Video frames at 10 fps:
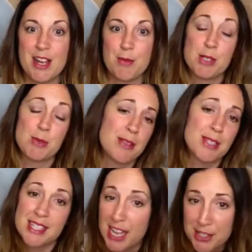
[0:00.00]
Which I was
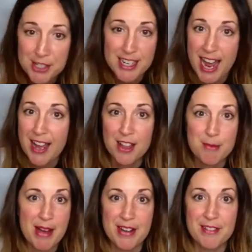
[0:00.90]
in such denial
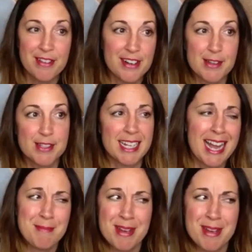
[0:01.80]
about at first. I was like,
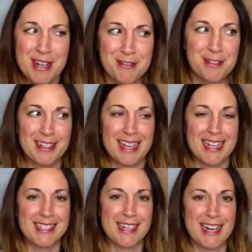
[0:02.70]
I'm not a
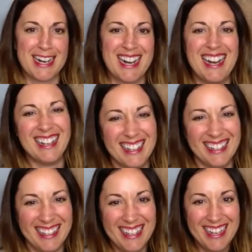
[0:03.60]
freelancer.
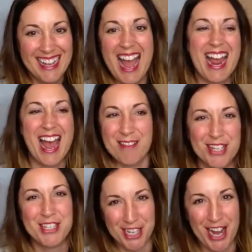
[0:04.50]
I have
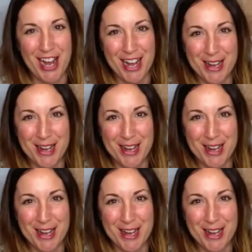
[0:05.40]
a job.